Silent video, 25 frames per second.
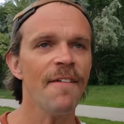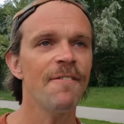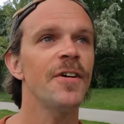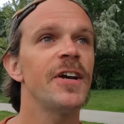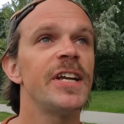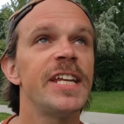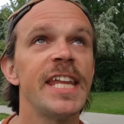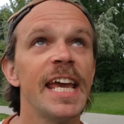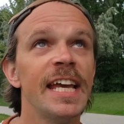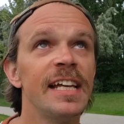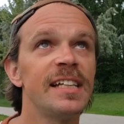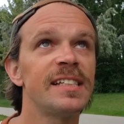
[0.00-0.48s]

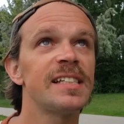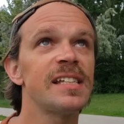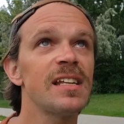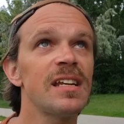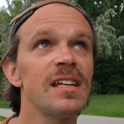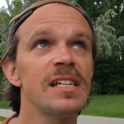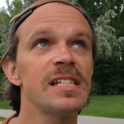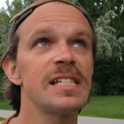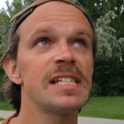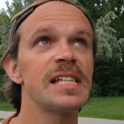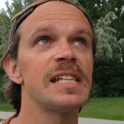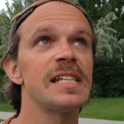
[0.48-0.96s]
Everyday
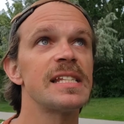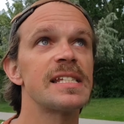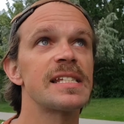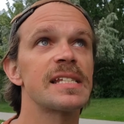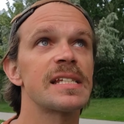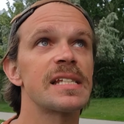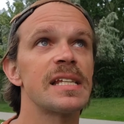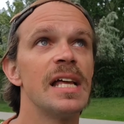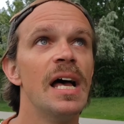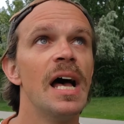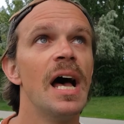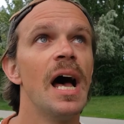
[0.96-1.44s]

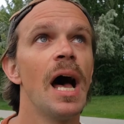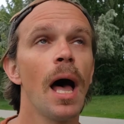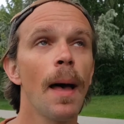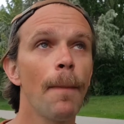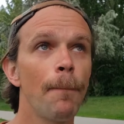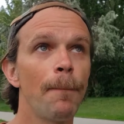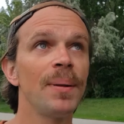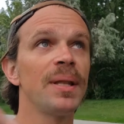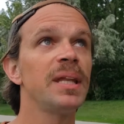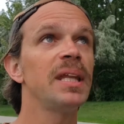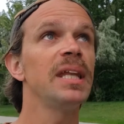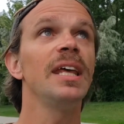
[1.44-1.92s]
citizens,
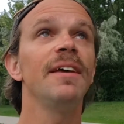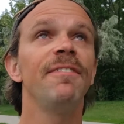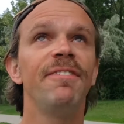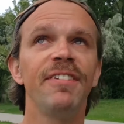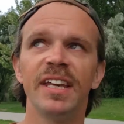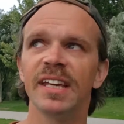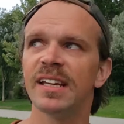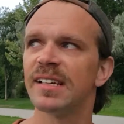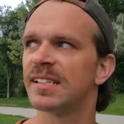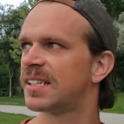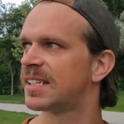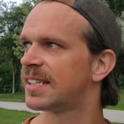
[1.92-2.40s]

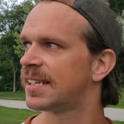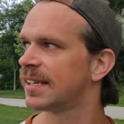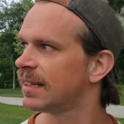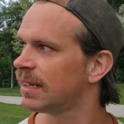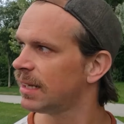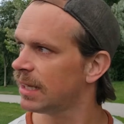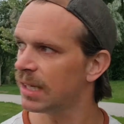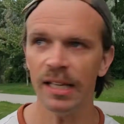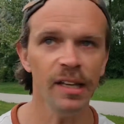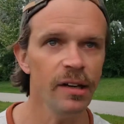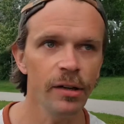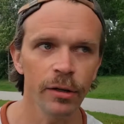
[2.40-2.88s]
oblivious to
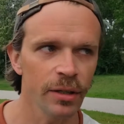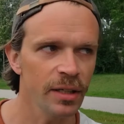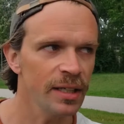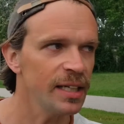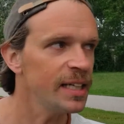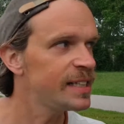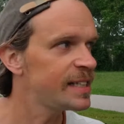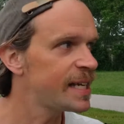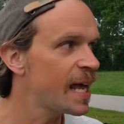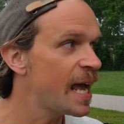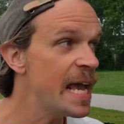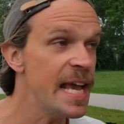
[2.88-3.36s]
literally
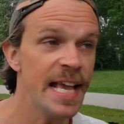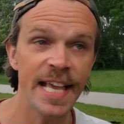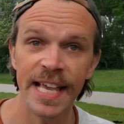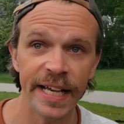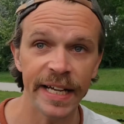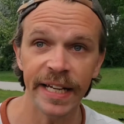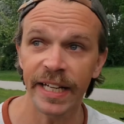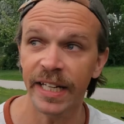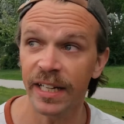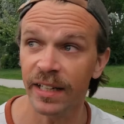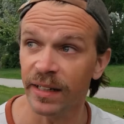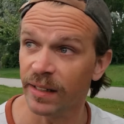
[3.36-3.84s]

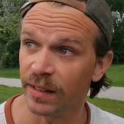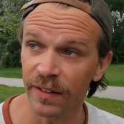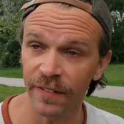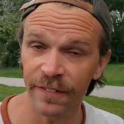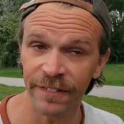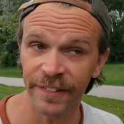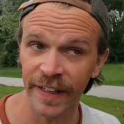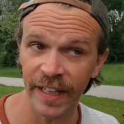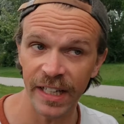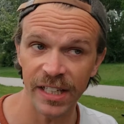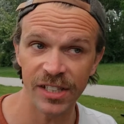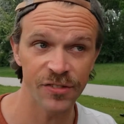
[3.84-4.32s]
taking it in the
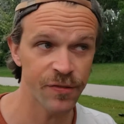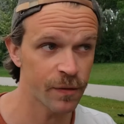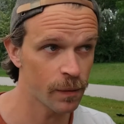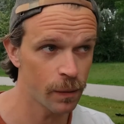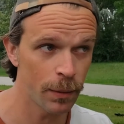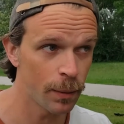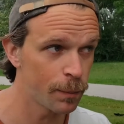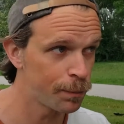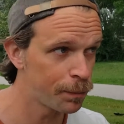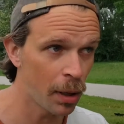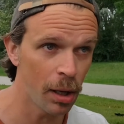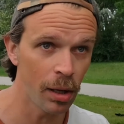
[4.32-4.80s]
face from
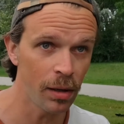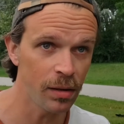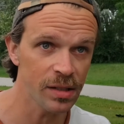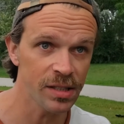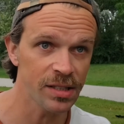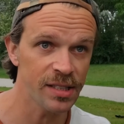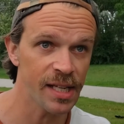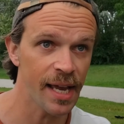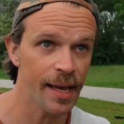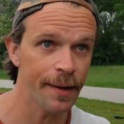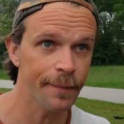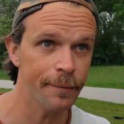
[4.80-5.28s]
a
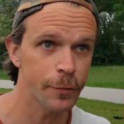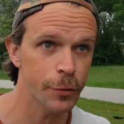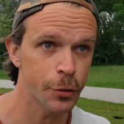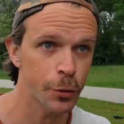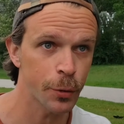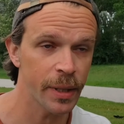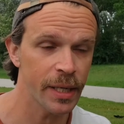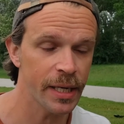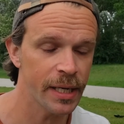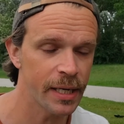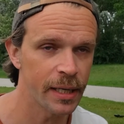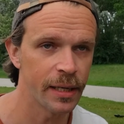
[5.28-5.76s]
balsam
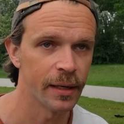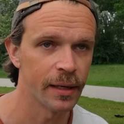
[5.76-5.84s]
tree.